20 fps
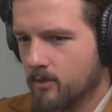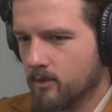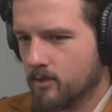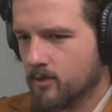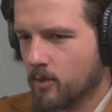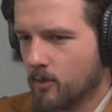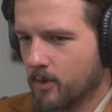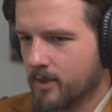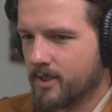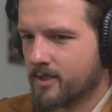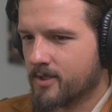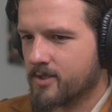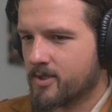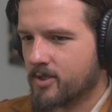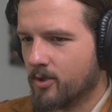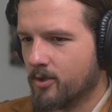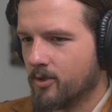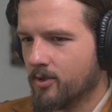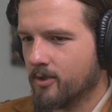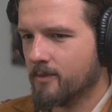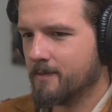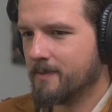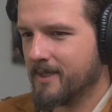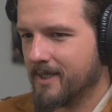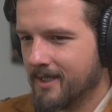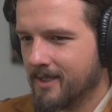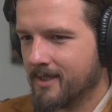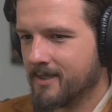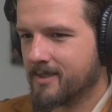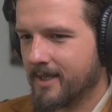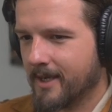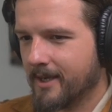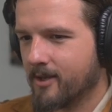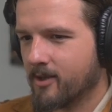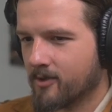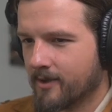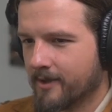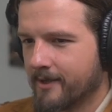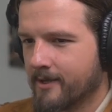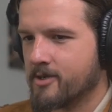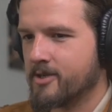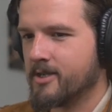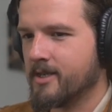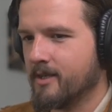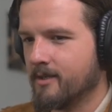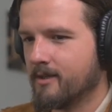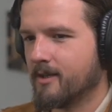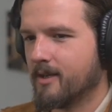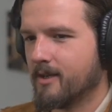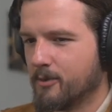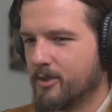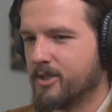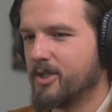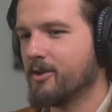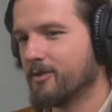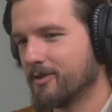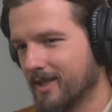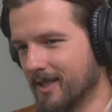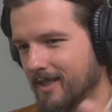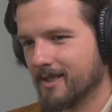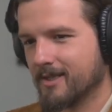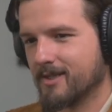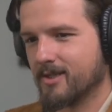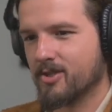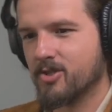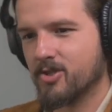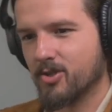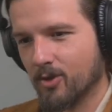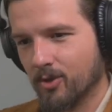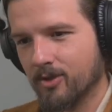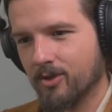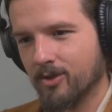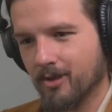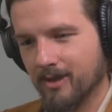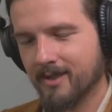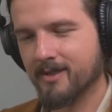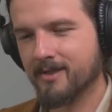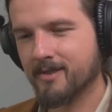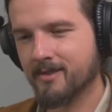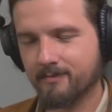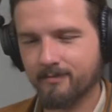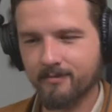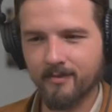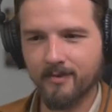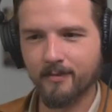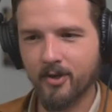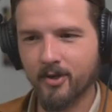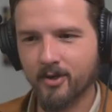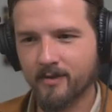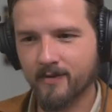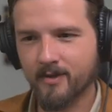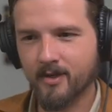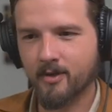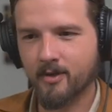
So would the soul be scalar energy? Would you think that the soul is part of the